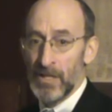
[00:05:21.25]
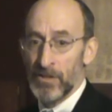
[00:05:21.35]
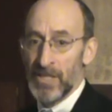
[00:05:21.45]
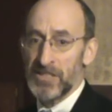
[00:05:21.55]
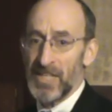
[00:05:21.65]

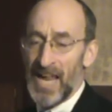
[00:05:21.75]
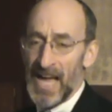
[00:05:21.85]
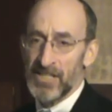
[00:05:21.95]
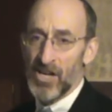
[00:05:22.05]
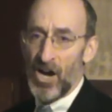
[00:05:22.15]
listed
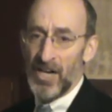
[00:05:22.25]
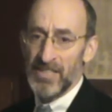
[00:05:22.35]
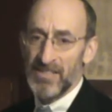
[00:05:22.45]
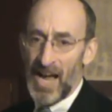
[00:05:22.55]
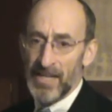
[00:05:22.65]
as
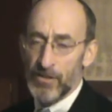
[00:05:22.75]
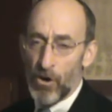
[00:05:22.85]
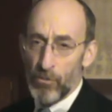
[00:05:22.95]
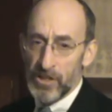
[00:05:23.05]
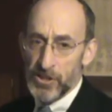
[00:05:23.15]
unindicted
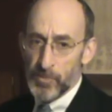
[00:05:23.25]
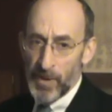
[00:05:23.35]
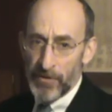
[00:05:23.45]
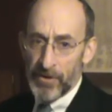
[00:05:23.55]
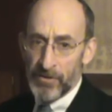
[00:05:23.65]

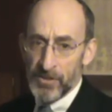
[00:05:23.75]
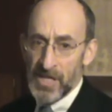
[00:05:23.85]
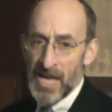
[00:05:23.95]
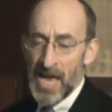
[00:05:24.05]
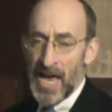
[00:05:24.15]

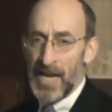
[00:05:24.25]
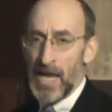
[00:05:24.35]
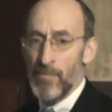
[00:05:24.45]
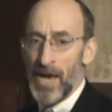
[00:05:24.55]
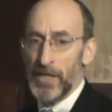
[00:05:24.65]
co-conspirators in
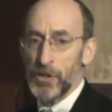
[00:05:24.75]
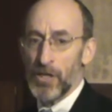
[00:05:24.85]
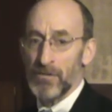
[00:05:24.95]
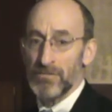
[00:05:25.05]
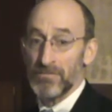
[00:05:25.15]
a
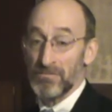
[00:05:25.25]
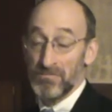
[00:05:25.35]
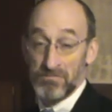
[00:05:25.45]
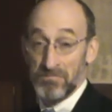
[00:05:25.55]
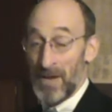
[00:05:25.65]
major,
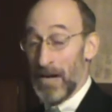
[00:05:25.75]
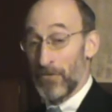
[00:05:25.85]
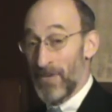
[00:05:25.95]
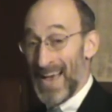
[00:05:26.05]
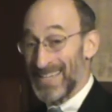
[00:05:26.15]
matter
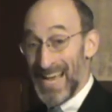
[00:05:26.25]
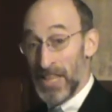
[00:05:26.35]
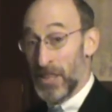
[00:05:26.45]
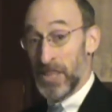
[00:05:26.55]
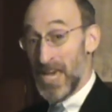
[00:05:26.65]
of fact,
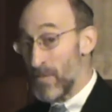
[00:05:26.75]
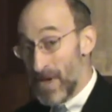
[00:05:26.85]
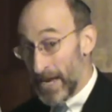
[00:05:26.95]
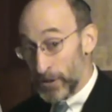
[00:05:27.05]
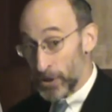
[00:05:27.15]
the
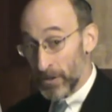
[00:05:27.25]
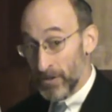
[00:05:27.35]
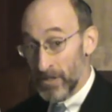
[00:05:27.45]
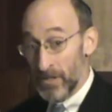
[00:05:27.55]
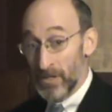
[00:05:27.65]
major,
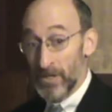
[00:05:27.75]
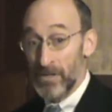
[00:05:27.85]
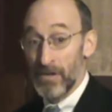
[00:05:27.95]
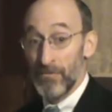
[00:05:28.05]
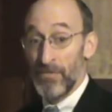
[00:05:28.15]

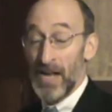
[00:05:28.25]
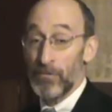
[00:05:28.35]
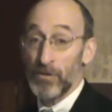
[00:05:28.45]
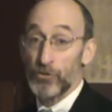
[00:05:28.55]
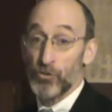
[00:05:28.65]

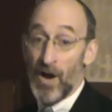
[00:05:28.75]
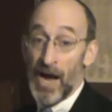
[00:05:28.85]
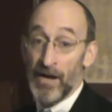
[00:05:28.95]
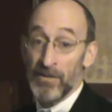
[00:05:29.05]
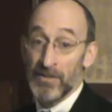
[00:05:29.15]
federal
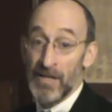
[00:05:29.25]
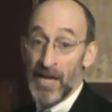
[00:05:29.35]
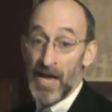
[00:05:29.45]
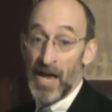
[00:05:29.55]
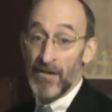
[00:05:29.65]
trial
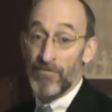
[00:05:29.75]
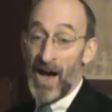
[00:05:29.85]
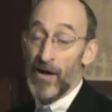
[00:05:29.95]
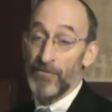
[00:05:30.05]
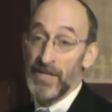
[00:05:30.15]

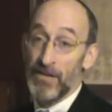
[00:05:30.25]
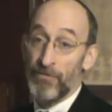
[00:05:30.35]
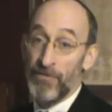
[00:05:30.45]
involving